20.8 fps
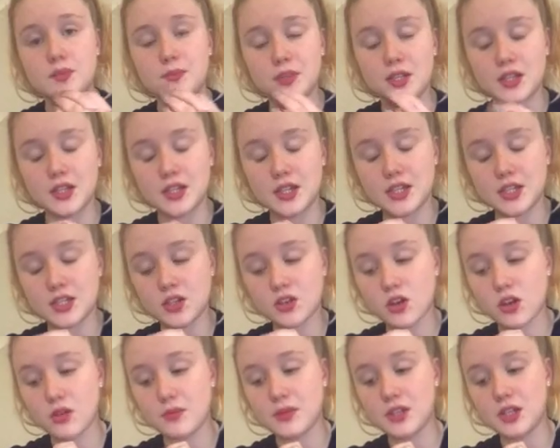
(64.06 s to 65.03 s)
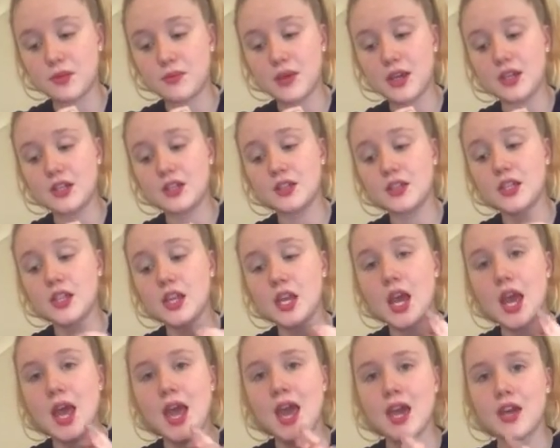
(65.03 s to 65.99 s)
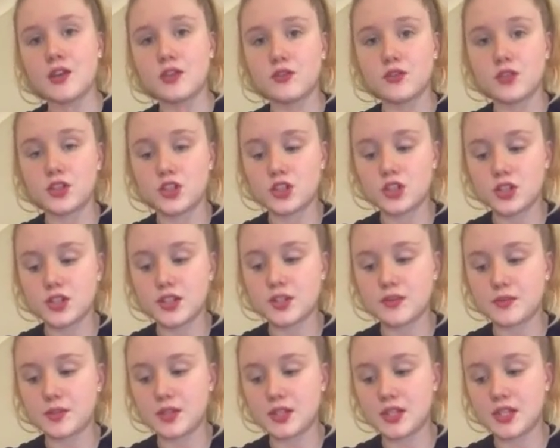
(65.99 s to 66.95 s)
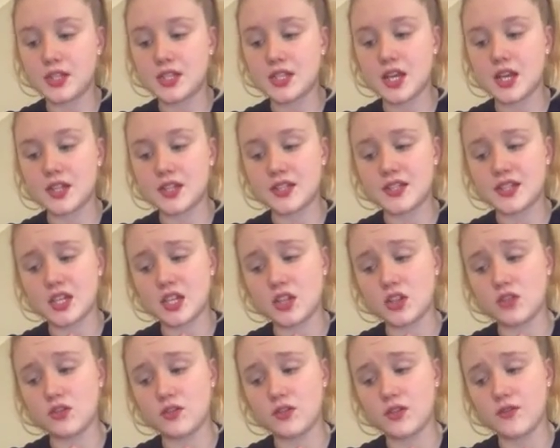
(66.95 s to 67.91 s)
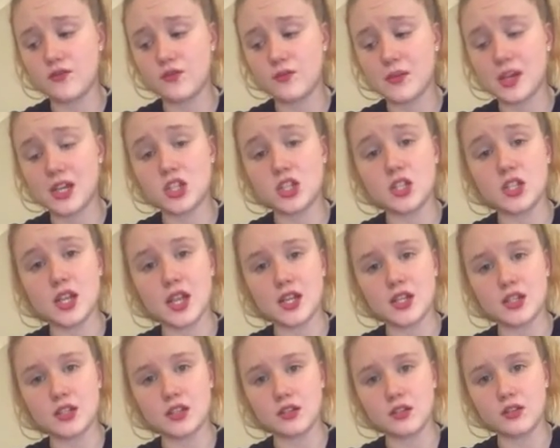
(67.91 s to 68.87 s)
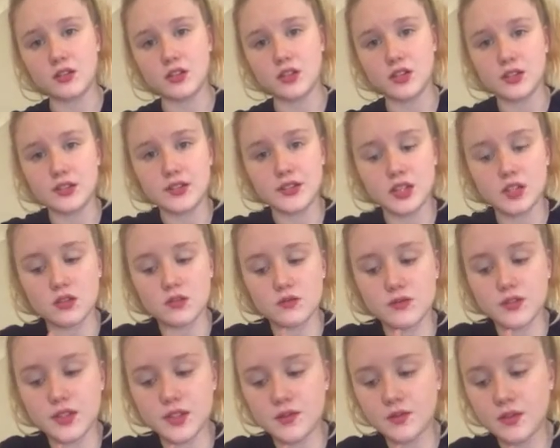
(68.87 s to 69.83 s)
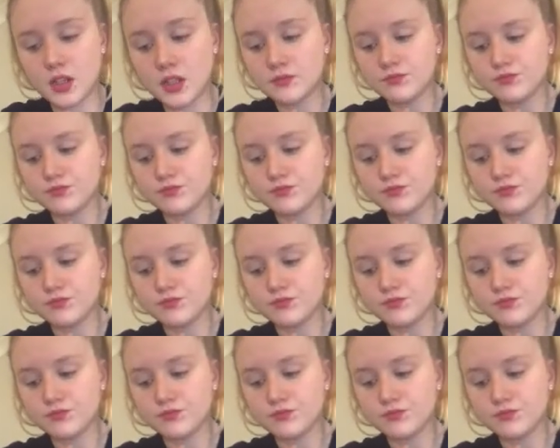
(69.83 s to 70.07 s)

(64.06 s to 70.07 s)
ability to cope independently and a reduced ability to understand new information and to learn new skills.